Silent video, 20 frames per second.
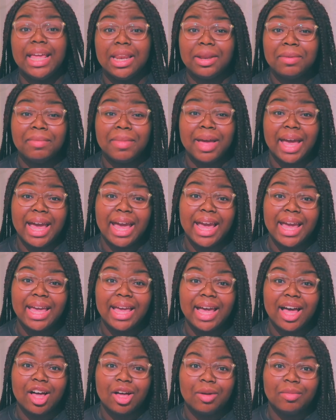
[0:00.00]
In
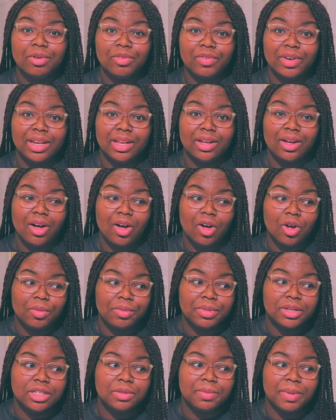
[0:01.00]
May, I'll be reading
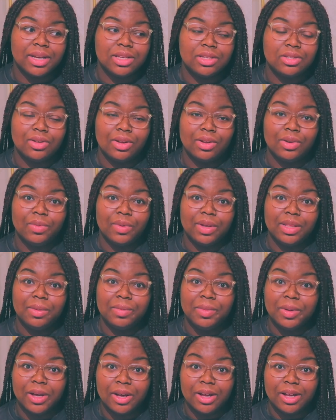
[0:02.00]
Almonds by
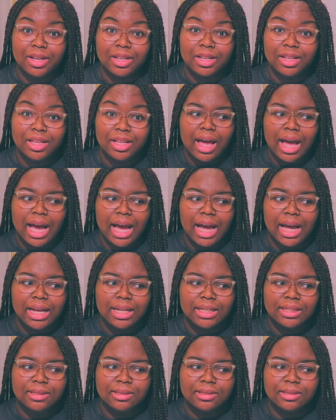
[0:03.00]
Won-pyung.
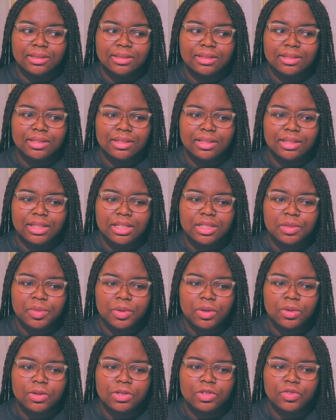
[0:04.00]
And this
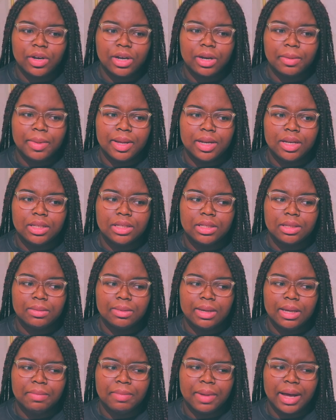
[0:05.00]
book was recommended to
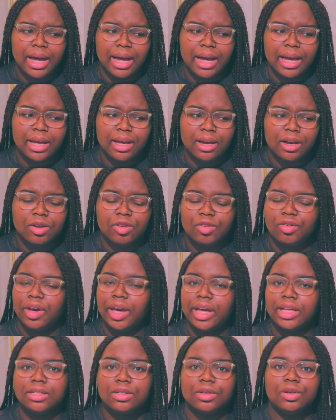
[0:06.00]
me by a
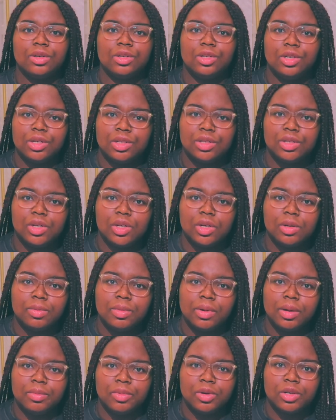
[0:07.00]
creator on YouTube,
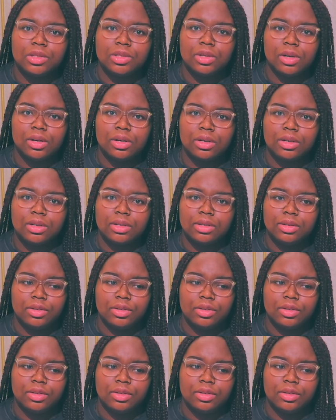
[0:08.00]
a BookTok